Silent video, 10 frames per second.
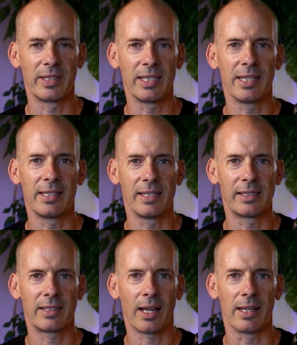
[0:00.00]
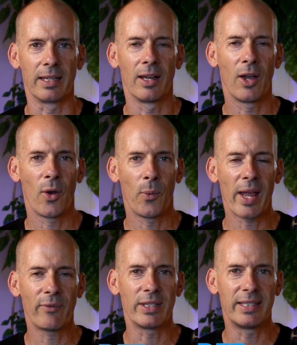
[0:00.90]
DET Study.
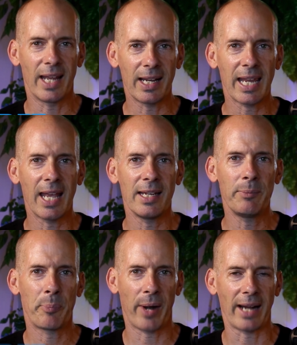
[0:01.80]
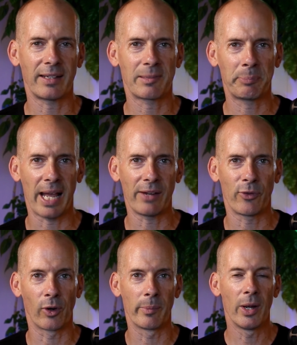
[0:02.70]
We have a dedicated practice
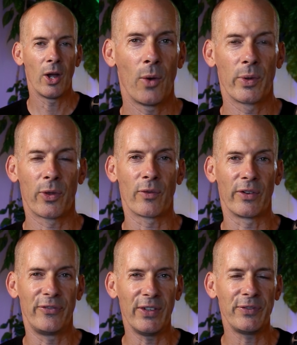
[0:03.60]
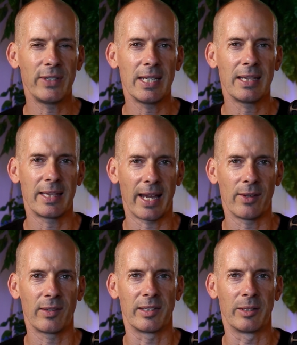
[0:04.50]
platform with over
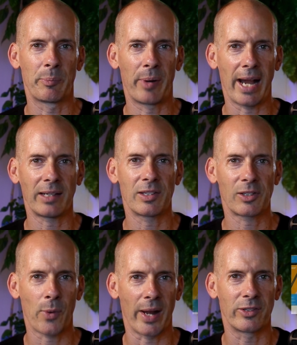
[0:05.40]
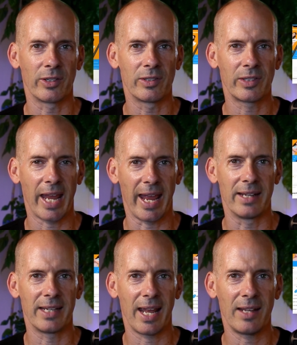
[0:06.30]
15,000 practice questions
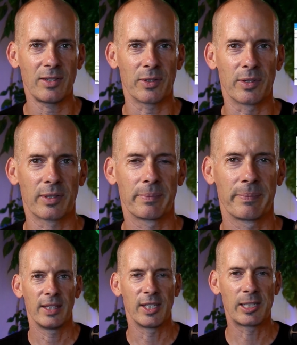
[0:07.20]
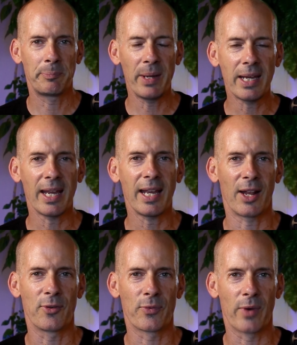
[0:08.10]
and answers. The speaking
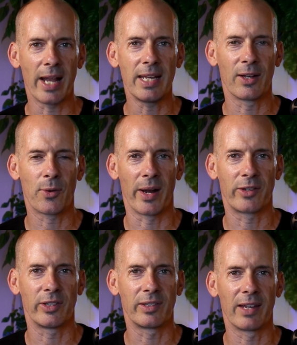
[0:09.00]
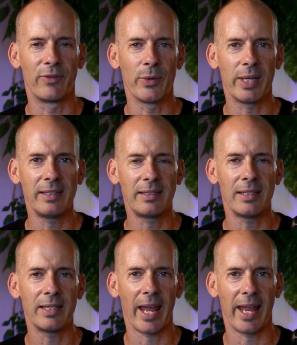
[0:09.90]
and writing questions give you
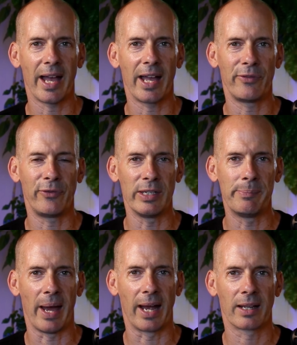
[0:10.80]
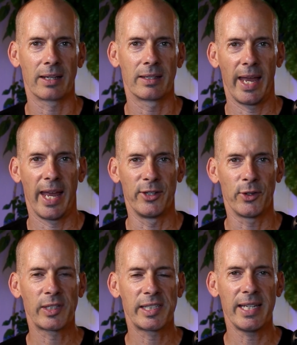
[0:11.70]
instant AI feedback, and
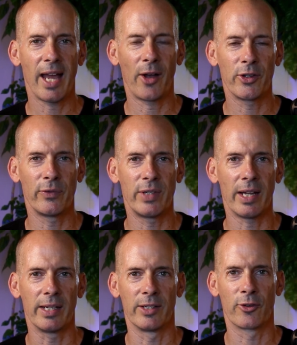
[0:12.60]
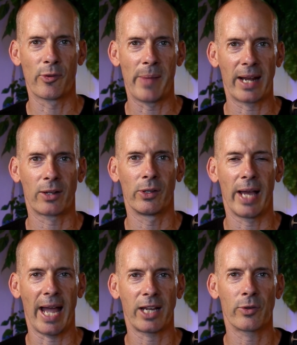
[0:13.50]
you'll see how you've done in
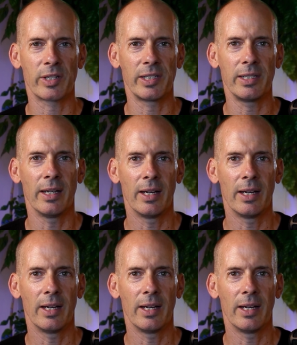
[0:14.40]
grammatical accuracy,